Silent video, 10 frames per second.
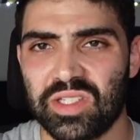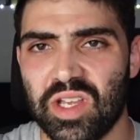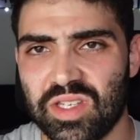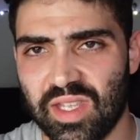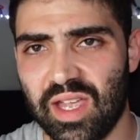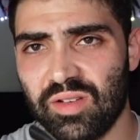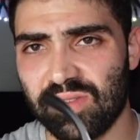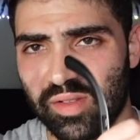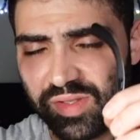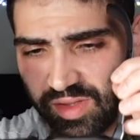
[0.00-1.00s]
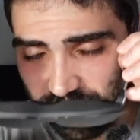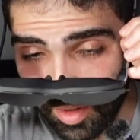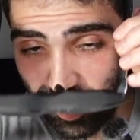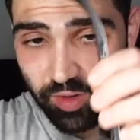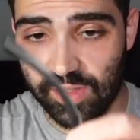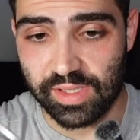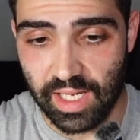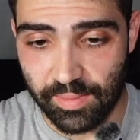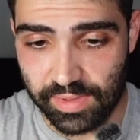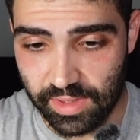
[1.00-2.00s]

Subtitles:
change the angles. Those are some hard snaps.